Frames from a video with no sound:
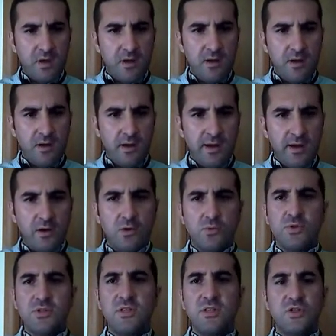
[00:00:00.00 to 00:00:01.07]
I
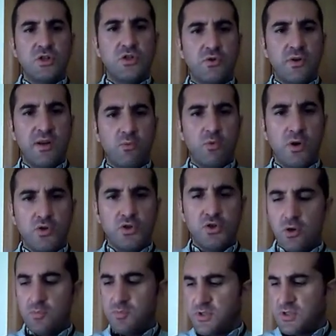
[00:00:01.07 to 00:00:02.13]
host teacher training
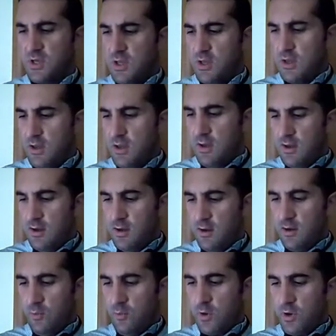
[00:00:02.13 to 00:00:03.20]
workshops
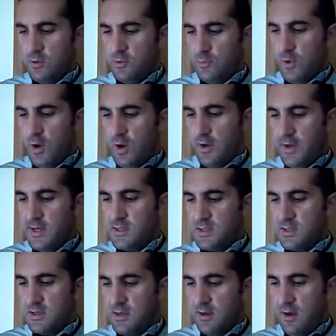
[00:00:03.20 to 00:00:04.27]
worldwide.
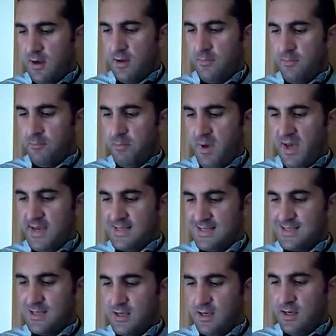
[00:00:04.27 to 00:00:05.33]
I'm
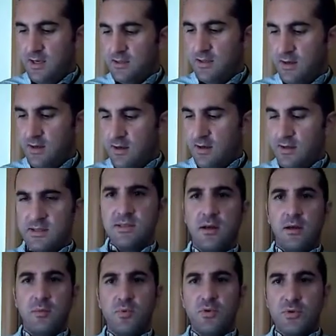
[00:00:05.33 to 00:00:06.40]
based in
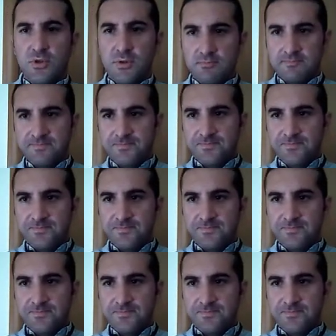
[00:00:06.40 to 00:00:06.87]
Cyprus.